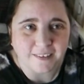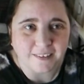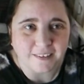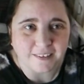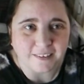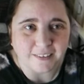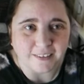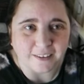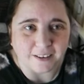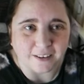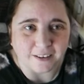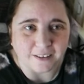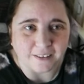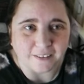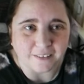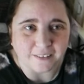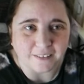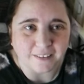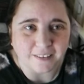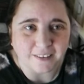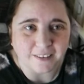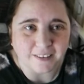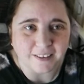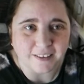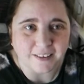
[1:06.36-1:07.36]
So
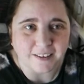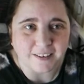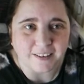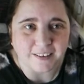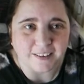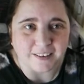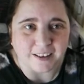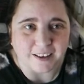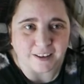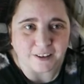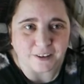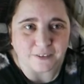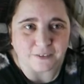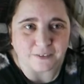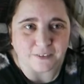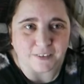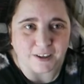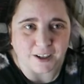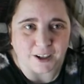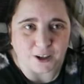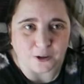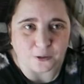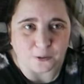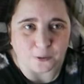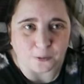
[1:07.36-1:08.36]
that's a
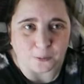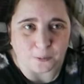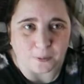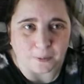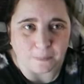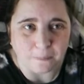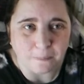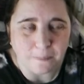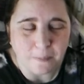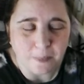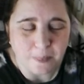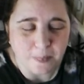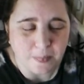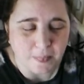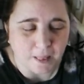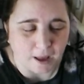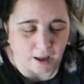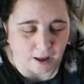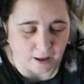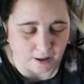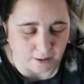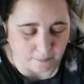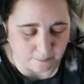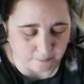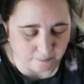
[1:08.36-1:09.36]
really cool one.
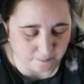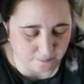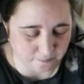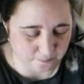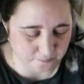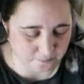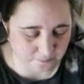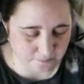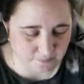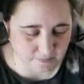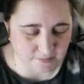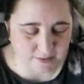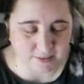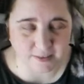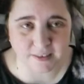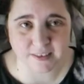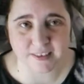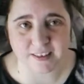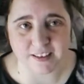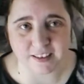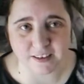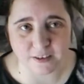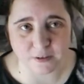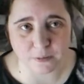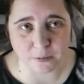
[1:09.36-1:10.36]

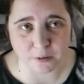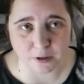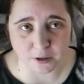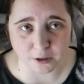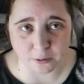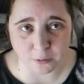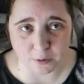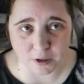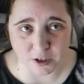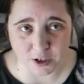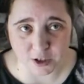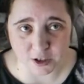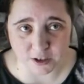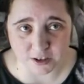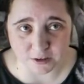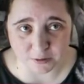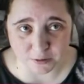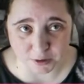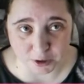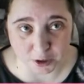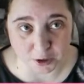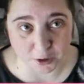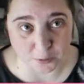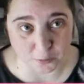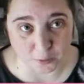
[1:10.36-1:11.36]
This is one of the ones that there's
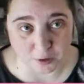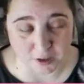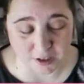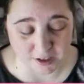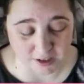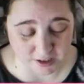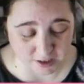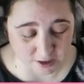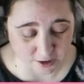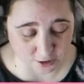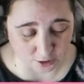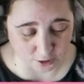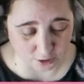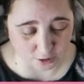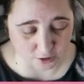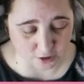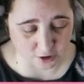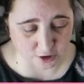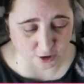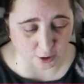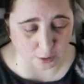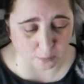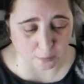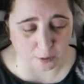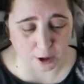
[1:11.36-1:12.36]
only one in stock,
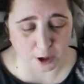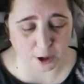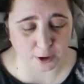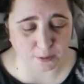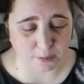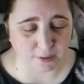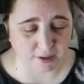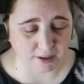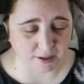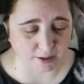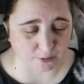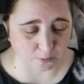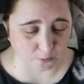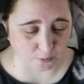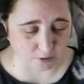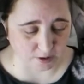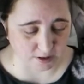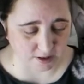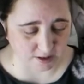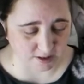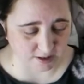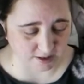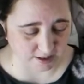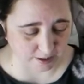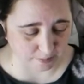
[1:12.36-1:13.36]
so I'm hoping
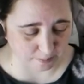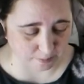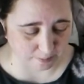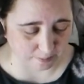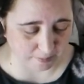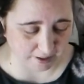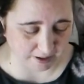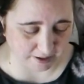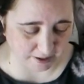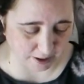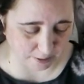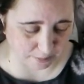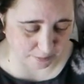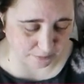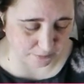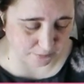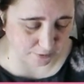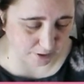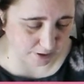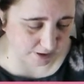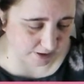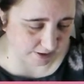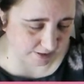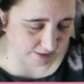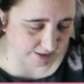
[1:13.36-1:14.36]
once they're back up and
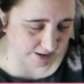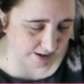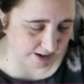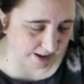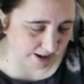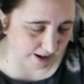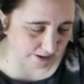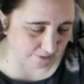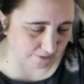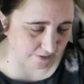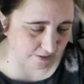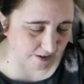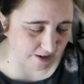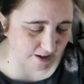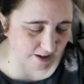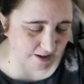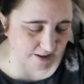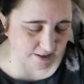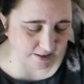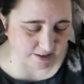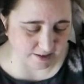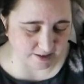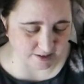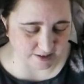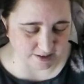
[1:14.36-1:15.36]
running they'll have
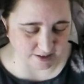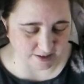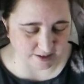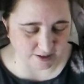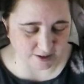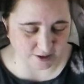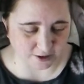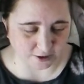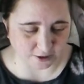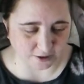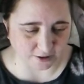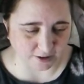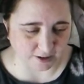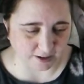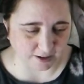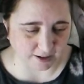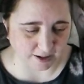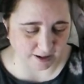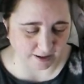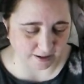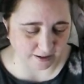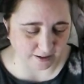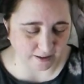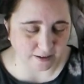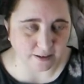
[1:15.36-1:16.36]
this in stock
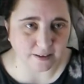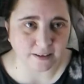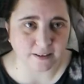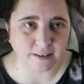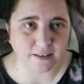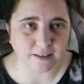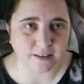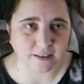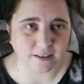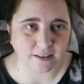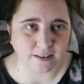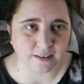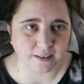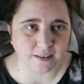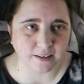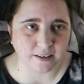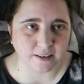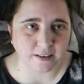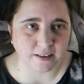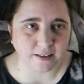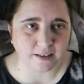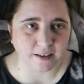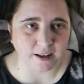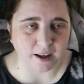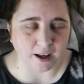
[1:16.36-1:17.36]
again.
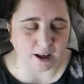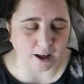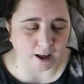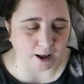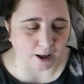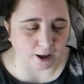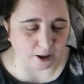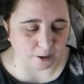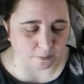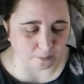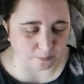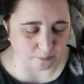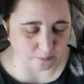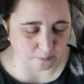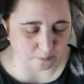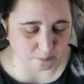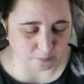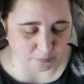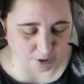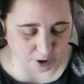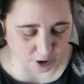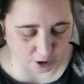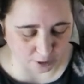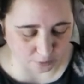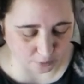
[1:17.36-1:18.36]

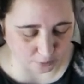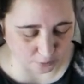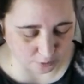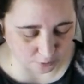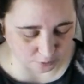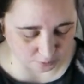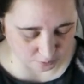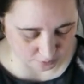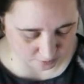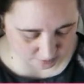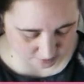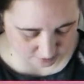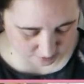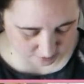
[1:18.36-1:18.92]
But I will